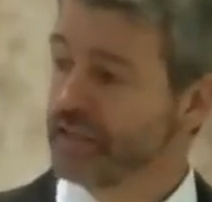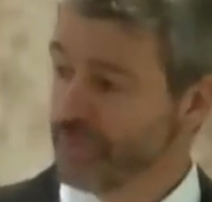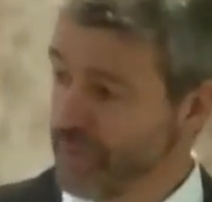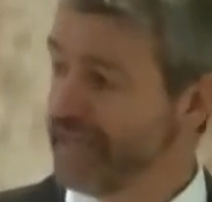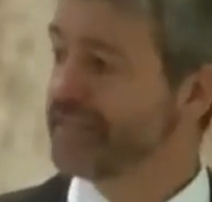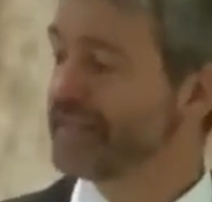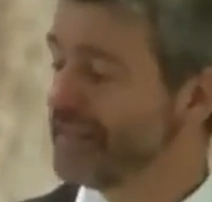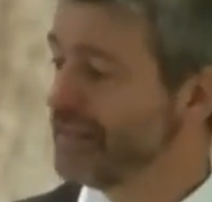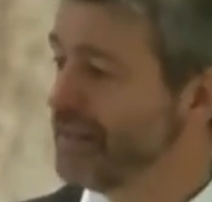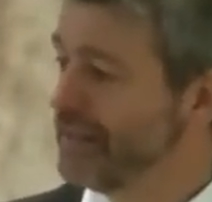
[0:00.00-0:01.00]
To wait,
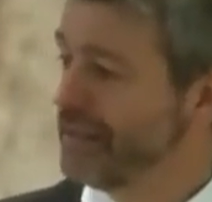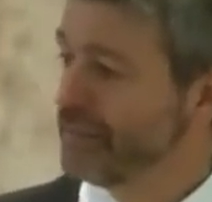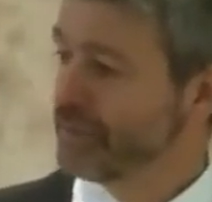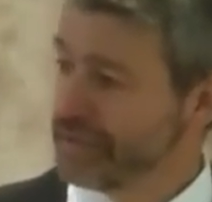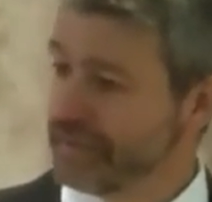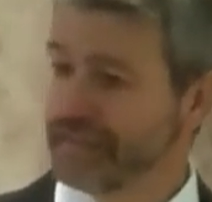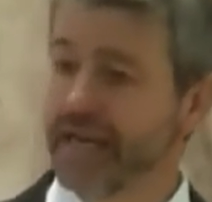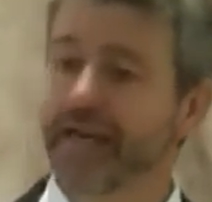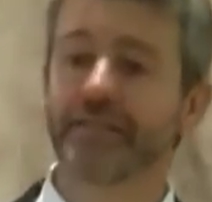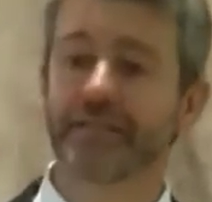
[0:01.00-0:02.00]
present
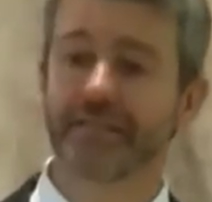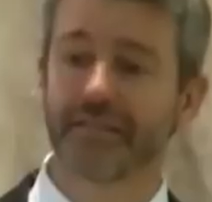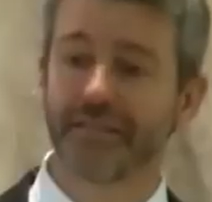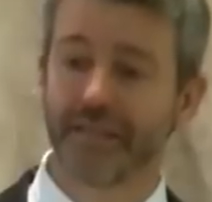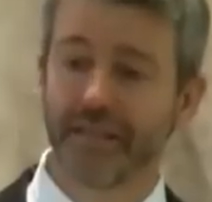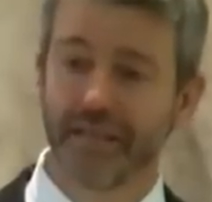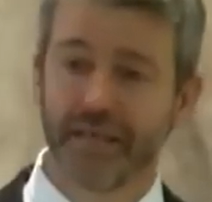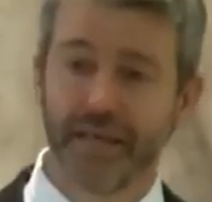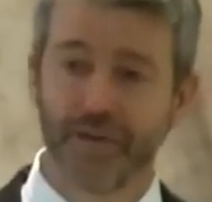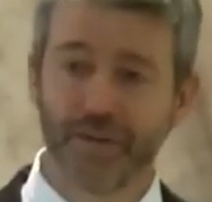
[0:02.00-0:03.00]
tense,
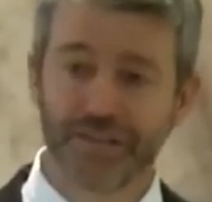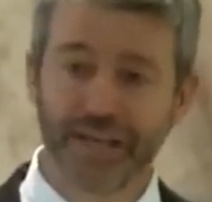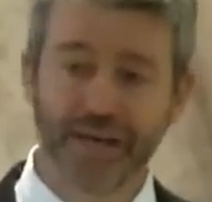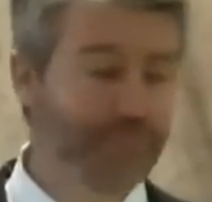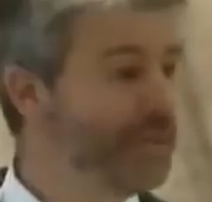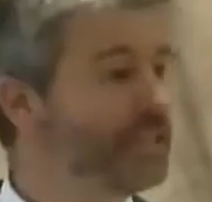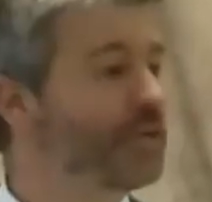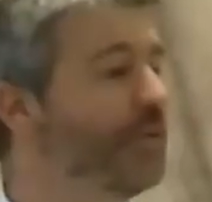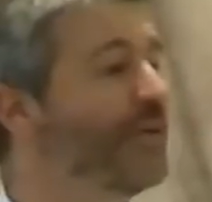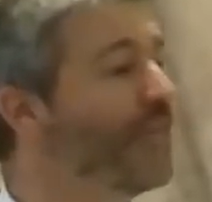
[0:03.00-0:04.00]
it was a
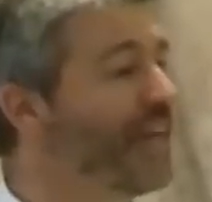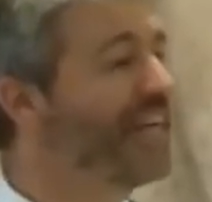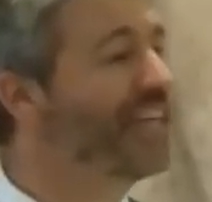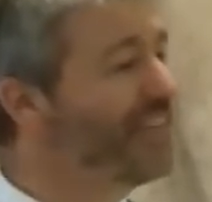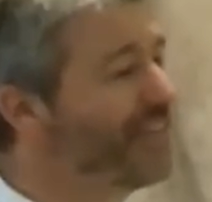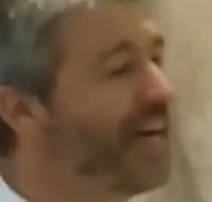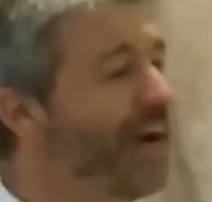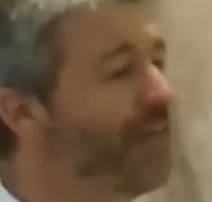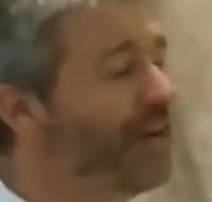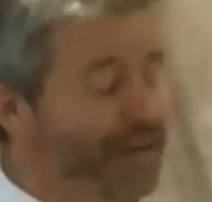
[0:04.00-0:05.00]
habitual thing in their
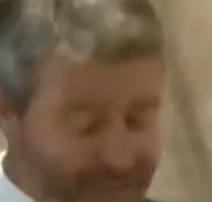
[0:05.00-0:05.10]
life.